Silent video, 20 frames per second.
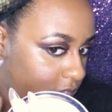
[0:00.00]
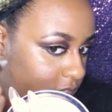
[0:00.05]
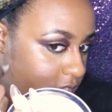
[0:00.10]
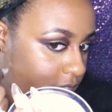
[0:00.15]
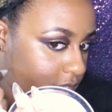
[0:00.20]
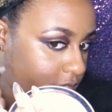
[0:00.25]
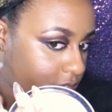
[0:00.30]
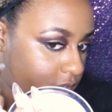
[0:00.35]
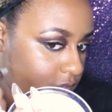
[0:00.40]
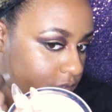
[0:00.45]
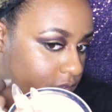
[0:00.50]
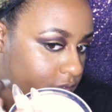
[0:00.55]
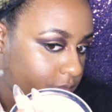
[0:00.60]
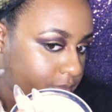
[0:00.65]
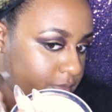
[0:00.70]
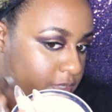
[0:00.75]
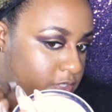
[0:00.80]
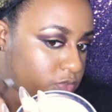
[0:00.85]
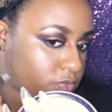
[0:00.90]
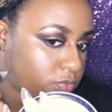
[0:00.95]
Now
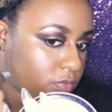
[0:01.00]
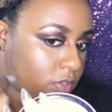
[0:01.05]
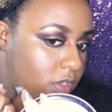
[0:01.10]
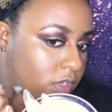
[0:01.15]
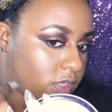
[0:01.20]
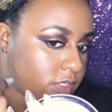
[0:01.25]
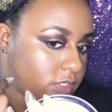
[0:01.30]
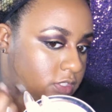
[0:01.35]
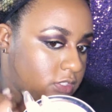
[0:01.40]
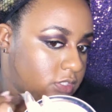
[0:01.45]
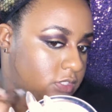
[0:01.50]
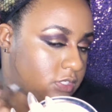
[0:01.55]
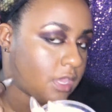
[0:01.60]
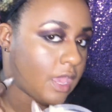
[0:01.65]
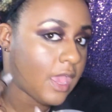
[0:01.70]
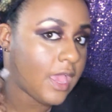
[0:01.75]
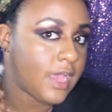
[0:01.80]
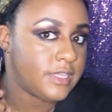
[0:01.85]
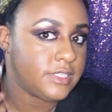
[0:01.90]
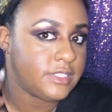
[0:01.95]
this Ross
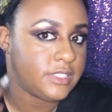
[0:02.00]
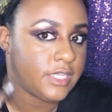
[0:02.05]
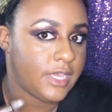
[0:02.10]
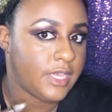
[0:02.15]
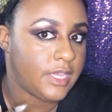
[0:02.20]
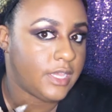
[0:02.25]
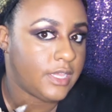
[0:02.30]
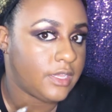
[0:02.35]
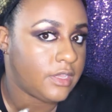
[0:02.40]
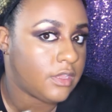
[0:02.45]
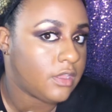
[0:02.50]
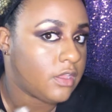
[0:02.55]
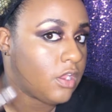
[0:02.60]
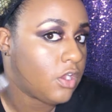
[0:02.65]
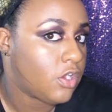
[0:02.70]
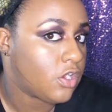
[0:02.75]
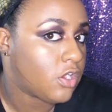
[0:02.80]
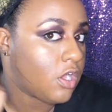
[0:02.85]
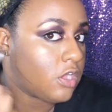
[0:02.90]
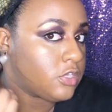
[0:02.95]
has
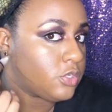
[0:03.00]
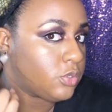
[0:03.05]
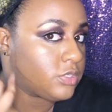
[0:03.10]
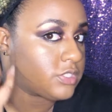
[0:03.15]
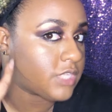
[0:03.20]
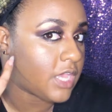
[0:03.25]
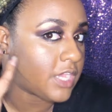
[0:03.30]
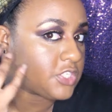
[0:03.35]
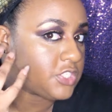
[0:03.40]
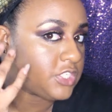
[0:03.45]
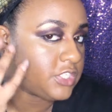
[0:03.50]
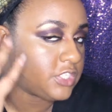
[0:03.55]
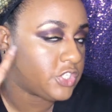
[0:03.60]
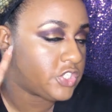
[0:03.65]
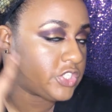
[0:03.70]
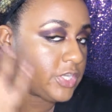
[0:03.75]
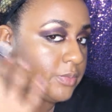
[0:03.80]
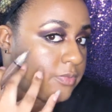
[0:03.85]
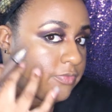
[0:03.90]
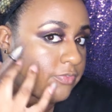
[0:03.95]
her contour is actually in the
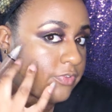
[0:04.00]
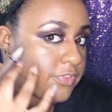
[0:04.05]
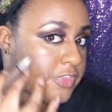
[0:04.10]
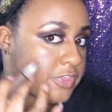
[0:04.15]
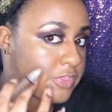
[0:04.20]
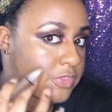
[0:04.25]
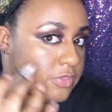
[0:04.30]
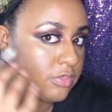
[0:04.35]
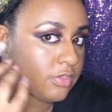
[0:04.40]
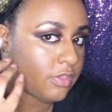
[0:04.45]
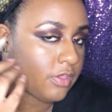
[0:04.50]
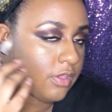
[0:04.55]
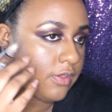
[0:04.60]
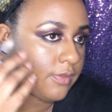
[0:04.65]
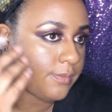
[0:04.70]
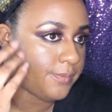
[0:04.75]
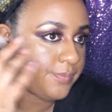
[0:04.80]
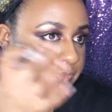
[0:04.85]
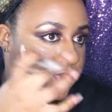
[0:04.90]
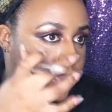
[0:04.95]
shape of
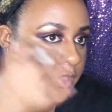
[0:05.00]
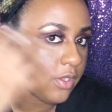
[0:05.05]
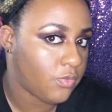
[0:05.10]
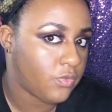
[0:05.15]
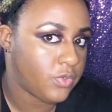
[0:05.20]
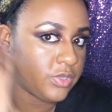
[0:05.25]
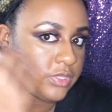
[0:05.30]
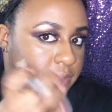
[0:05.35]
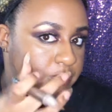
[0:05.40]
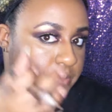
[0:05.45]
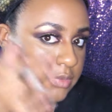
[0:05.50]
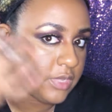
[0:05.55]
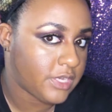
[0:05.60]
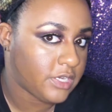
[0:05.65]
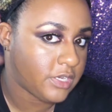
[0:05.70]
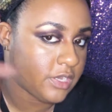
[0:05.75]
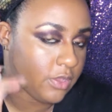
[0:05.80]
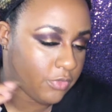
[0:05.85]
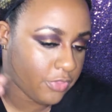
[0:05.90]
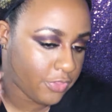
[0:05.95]
a really
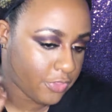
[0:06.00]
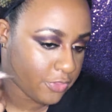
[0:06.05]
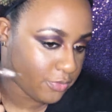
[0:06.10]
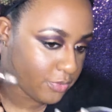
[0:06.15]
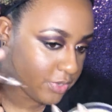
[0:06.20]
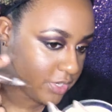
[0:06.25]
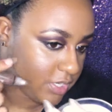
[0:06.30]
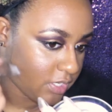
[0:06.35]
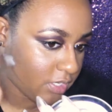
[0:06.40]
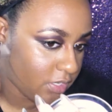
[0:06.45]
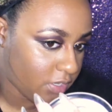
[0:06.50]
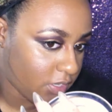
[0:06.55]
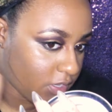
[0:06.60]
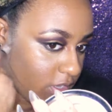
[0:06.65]
blended out 3.